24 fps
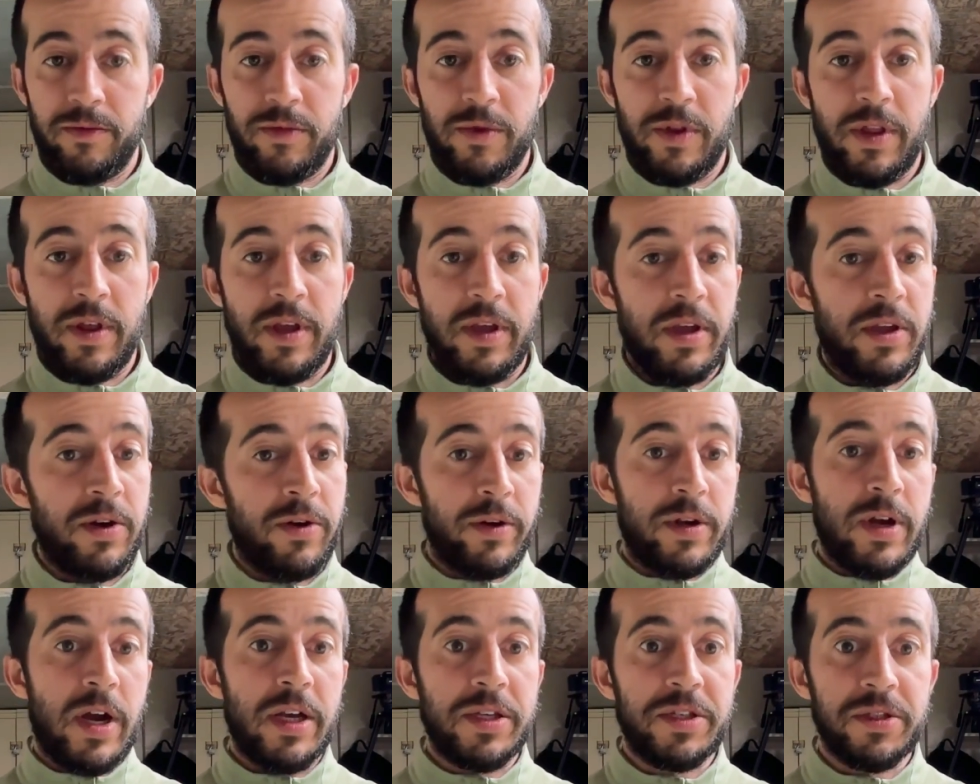the
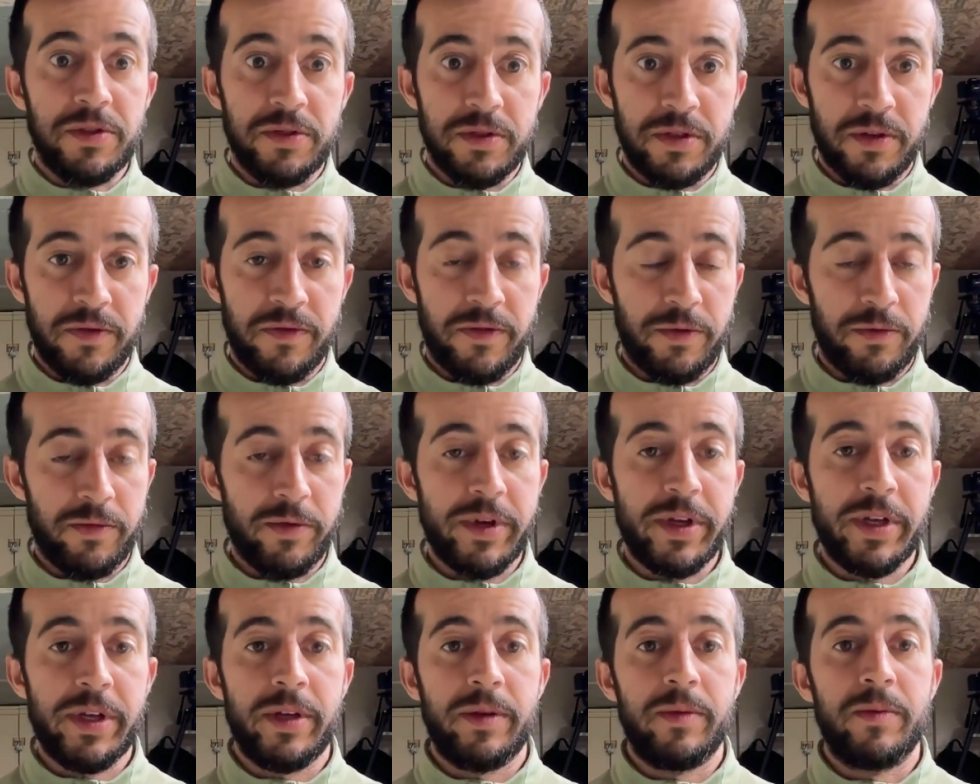intercostals of the
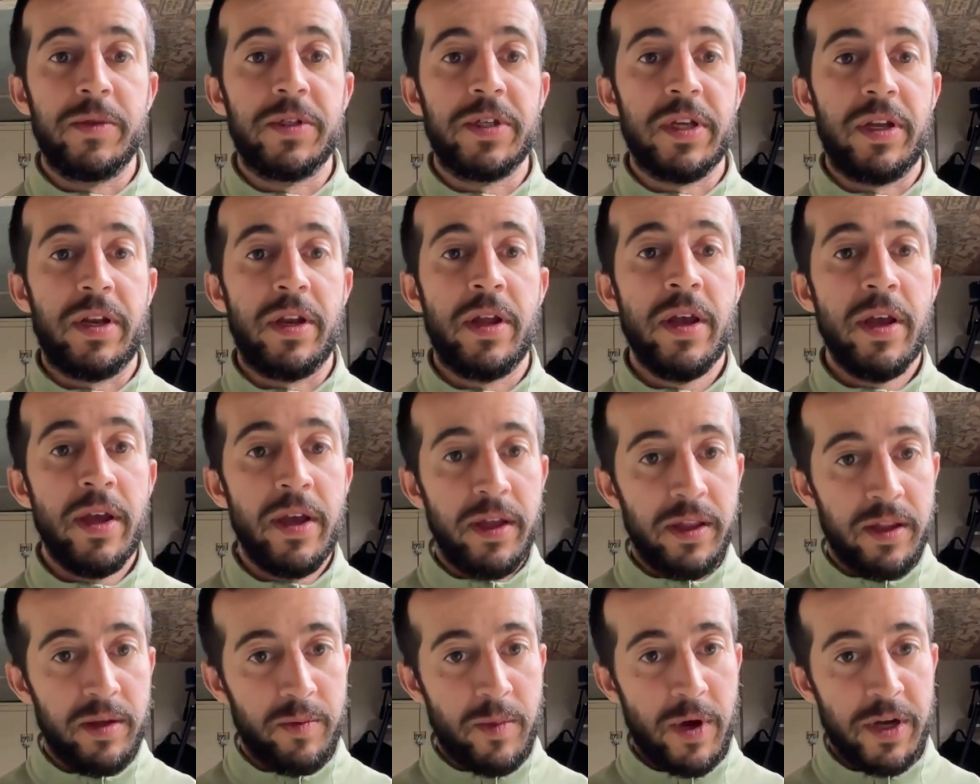ribs and
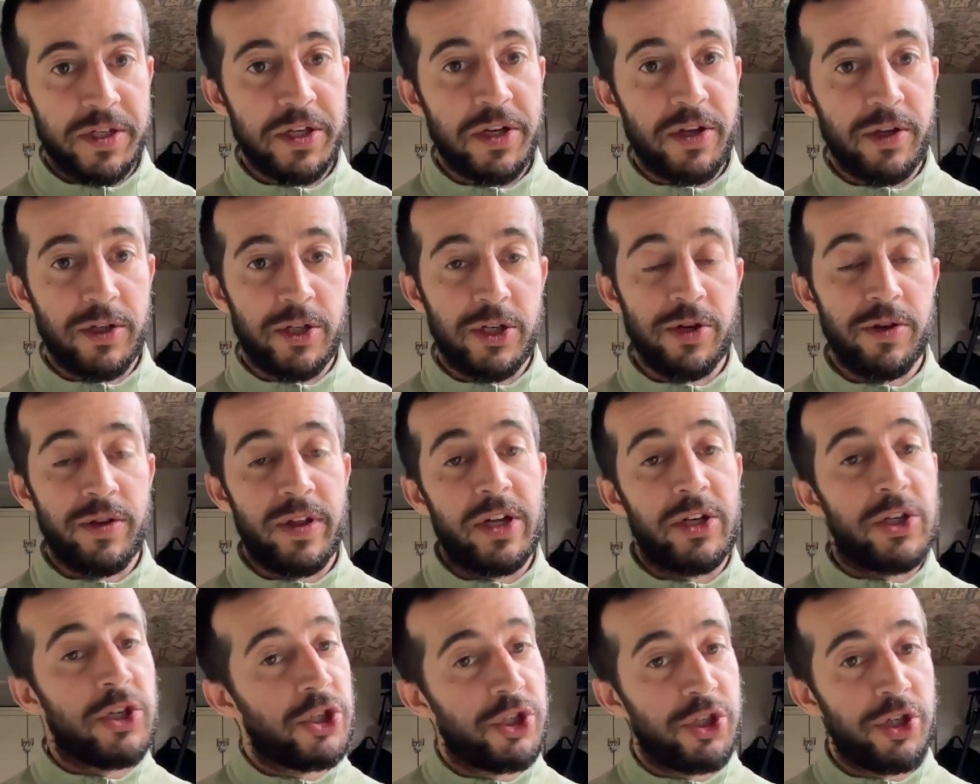the musculature
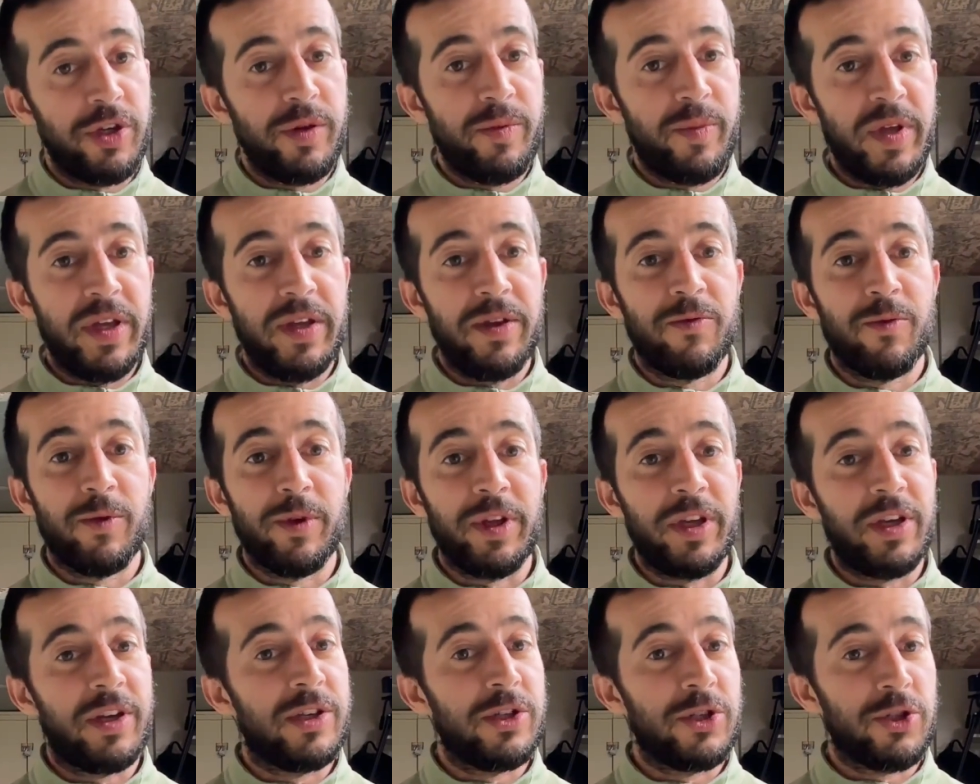that should be
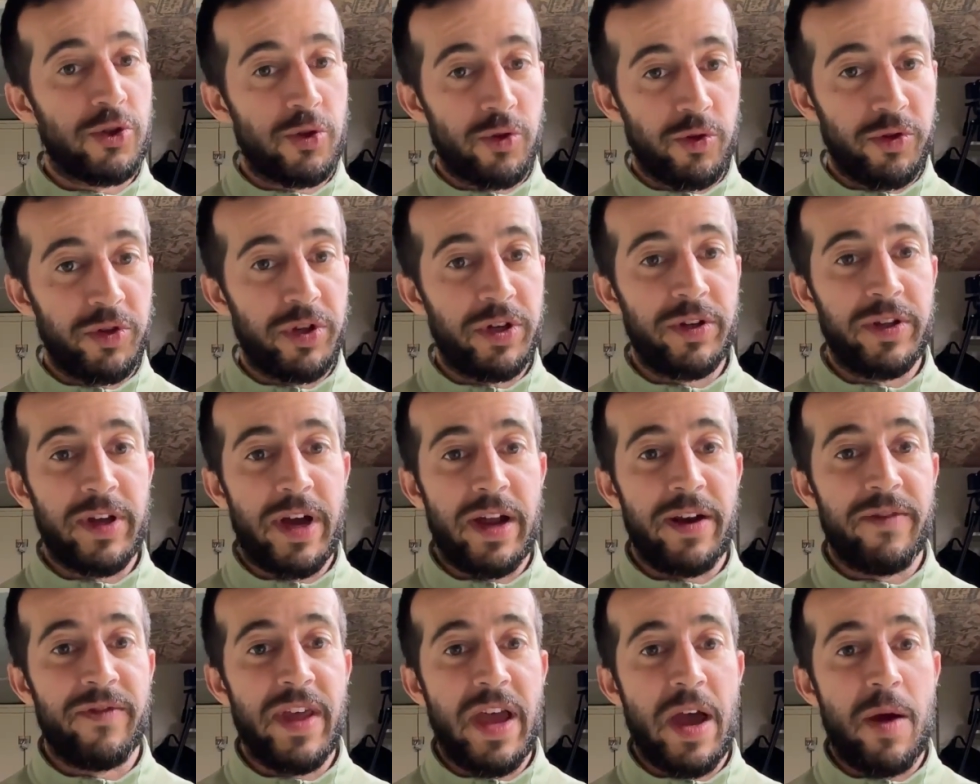really controlling a
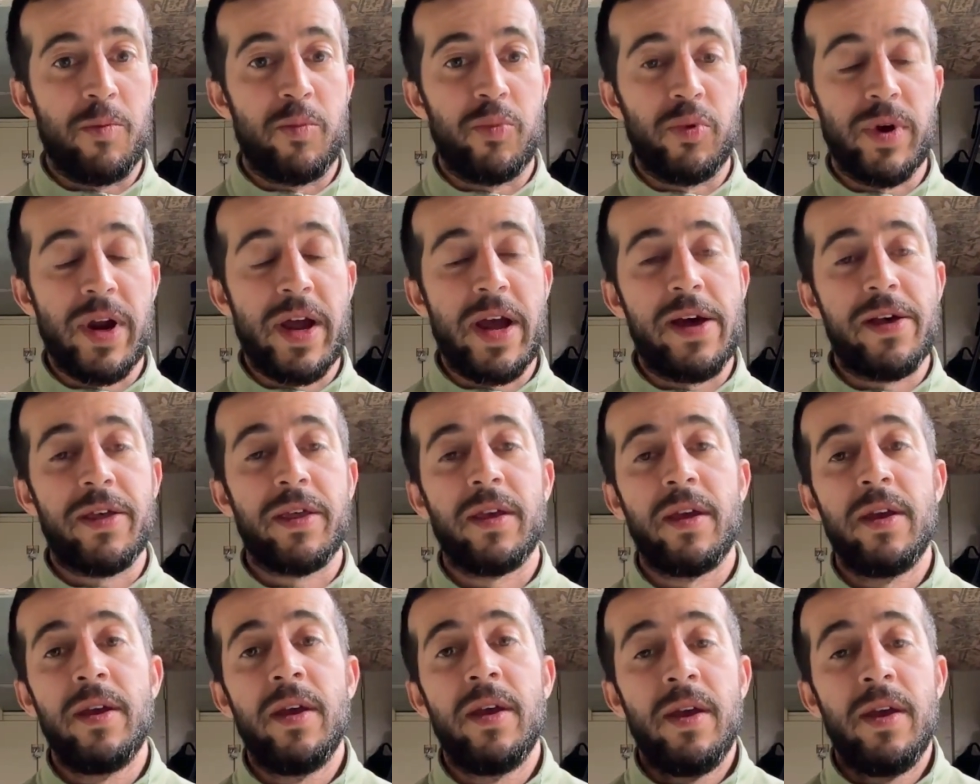lot of that breath,